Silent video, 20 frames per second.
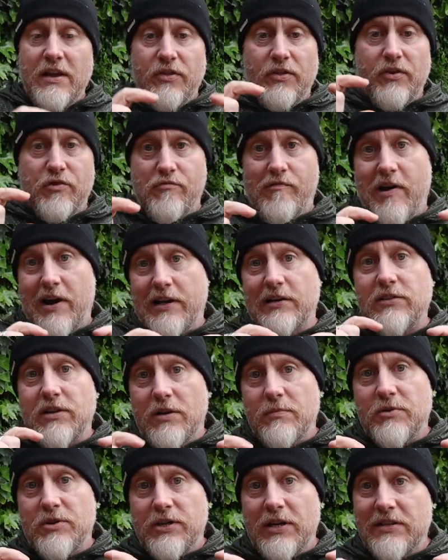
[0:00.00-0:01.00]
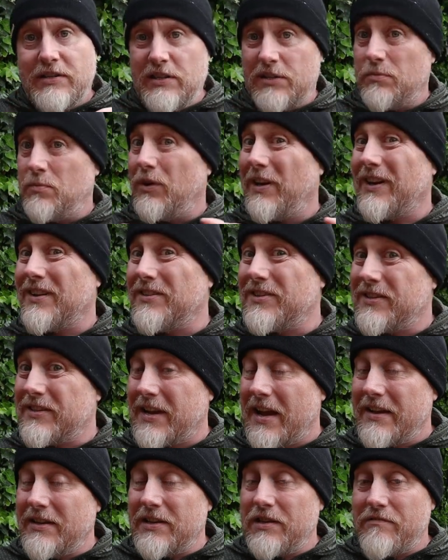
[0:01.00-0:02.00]
the grind on a machete is more like a
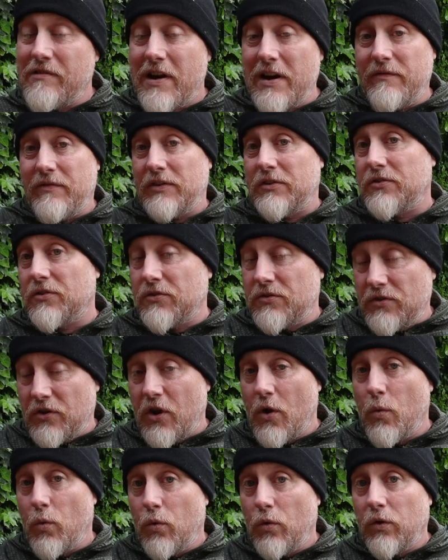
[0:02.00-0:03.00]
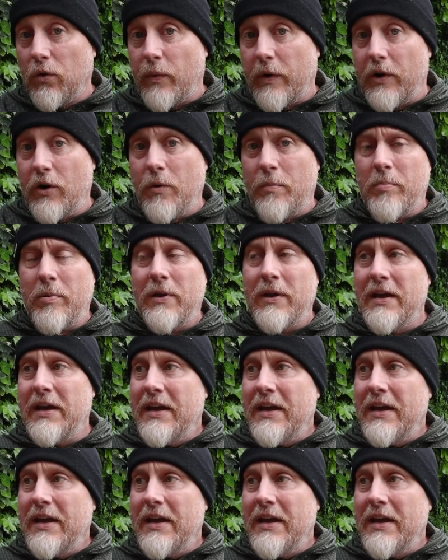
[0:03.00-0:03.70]
Scandi-grive. It doesn't go all the way up.